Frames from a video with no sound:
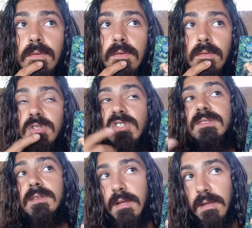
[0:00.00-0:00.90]
which
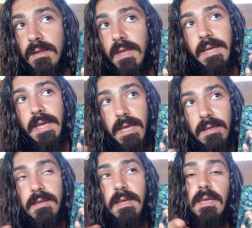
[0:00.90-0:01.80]
still,
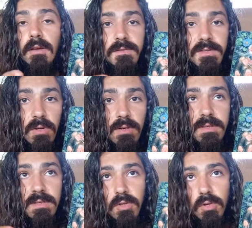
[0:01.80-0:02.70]
again, the King of Swords
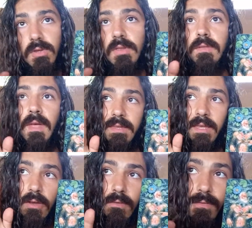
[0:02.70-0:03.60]
is good that he
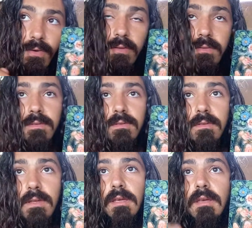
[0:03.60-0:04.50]
confronts.
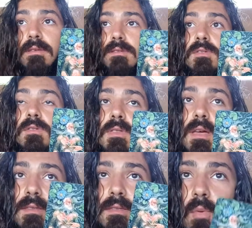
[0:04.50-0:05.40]
He is good that
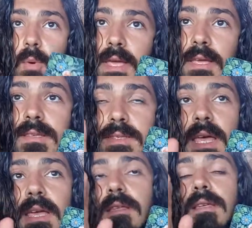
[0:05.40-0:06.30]
the way he
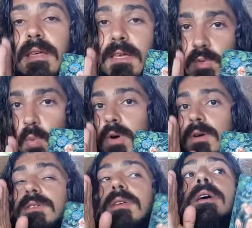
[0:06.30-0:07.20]
say his
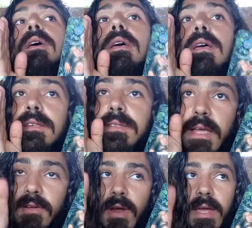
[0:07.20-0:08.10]
words is like
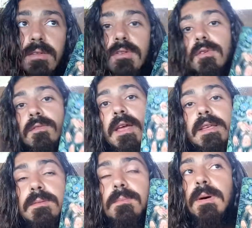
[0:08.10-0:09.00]
right in your
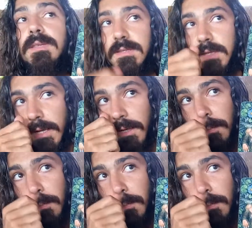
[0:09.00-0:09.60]
face, but still